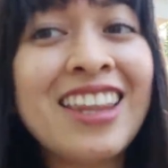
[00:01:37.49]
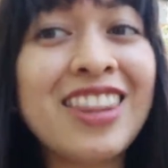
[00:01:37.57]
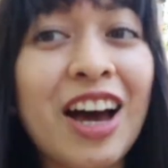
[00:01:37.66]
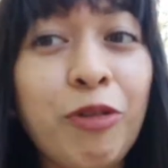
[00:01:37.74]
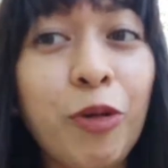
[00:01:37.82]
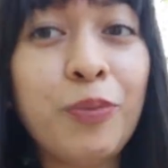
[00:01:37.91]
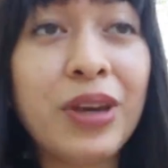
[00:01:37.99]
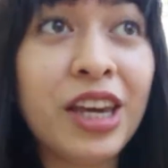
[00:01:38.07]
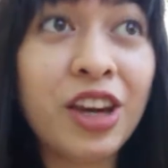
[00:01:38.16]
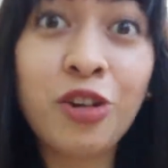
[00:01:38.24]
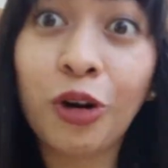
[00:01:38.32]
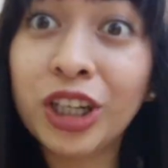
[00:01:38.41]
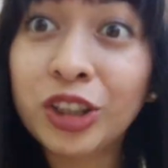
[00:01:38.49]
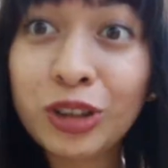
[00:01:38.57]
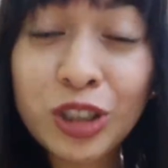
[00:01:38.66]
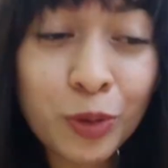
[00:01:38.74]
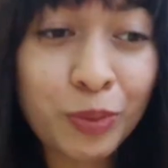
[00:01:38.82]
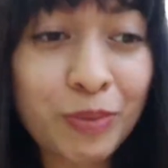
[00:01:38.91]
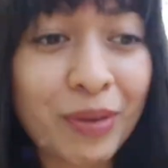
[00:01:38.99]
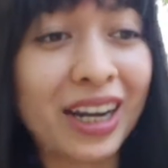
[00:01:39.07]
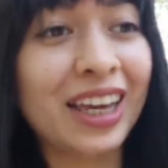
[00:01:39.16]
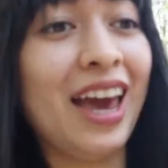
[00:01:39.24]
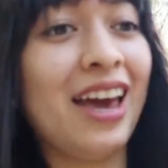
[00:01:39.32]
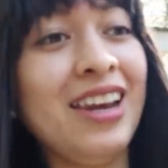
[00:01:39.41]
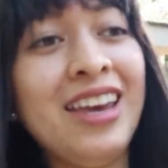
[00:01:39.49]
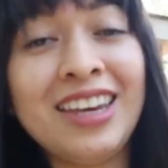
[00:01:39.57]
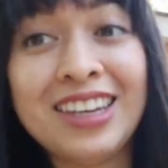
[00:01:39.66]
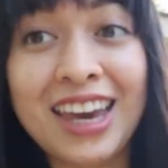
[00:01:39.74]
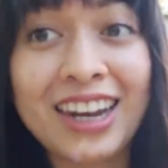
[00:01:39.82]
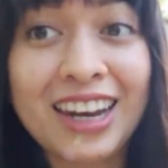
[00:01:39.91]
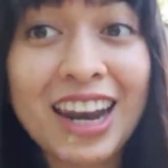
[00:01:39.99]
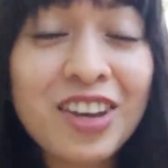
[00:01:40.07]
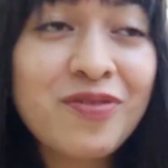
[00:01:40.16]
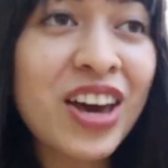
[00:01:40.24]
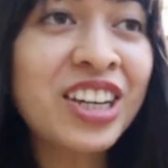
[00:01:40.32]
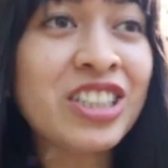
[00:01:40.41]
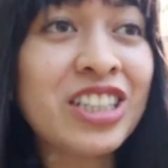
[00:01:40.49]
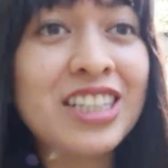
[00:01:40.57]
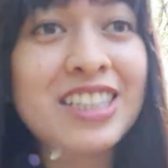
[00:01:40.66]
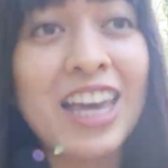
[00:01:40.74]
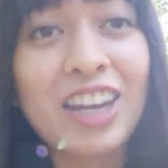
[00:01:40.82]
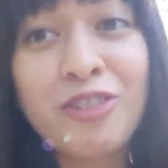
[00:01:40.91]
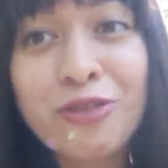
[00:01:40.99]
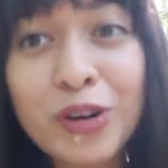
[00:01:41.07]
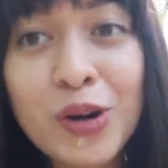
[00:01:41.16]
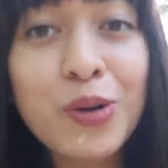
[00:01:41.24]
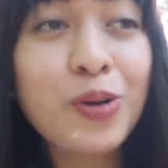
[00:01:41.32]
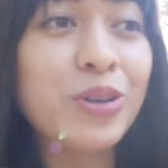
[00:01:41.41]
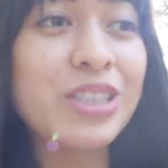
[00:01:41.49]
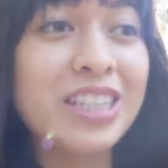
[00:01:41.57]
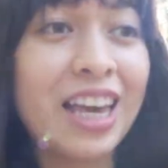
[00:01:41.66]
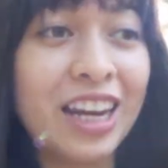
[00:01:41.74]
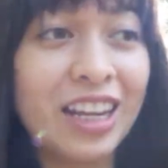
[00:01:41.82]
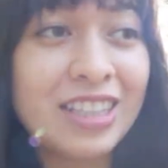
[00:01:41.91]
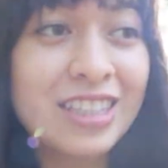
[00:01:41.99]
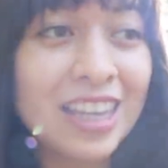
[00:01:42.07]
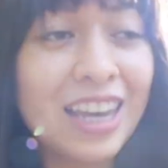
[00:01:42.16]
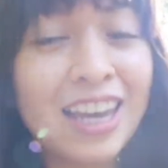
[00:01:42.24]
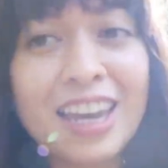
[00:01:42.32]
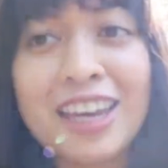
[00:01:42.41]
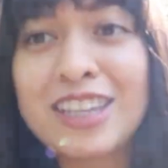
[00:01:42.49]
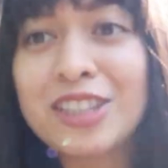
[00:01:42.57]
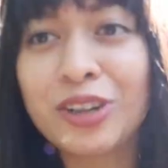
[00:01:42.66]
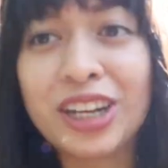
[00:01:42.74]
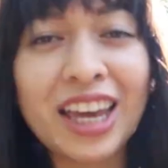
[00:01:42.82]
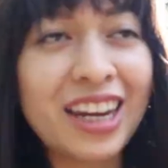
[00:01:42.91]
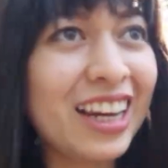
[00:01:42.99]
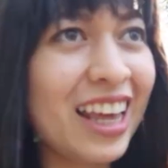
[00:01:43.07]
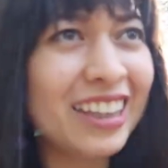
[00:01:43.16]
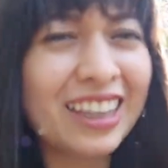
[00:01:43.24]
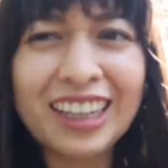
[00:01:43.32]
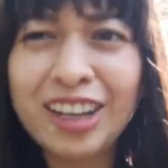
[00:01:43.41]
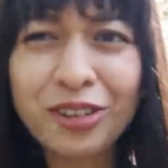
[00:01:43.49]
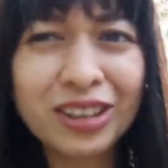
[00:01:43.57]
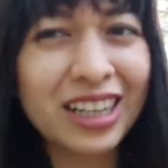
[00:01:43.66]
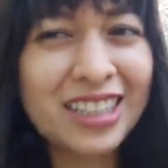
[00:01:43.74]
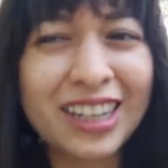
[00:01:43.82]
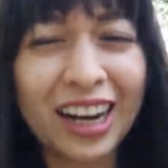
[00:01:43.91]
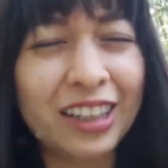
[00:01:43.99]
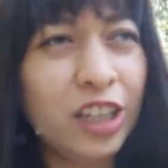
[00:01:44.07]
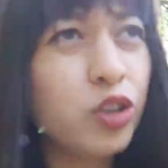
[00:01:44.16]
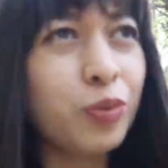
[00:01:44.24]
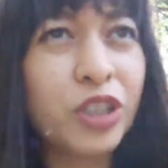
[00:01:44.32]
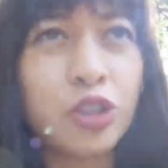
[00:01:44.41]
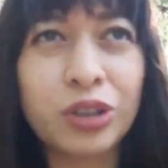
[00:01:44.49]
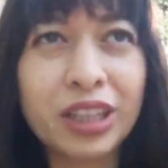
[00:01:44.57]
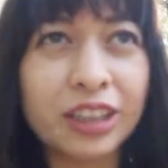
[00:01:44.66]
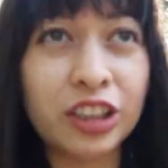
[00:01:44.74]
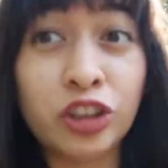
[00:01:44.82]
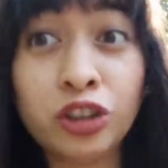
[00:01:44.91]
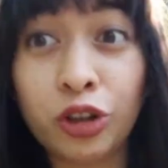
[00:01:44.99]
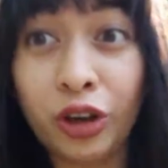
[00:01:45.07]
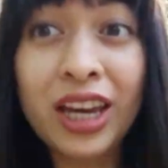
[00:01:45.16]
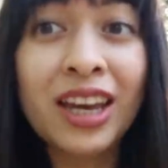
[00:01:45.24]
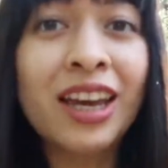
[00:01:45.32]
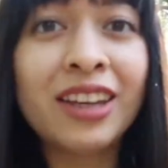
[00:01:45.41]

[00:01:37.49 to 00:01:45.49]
that will be going to the supermarket, getting like veggies, getting fruits, getting seeds, or getting like the little things that I need to make sure that they enjoy,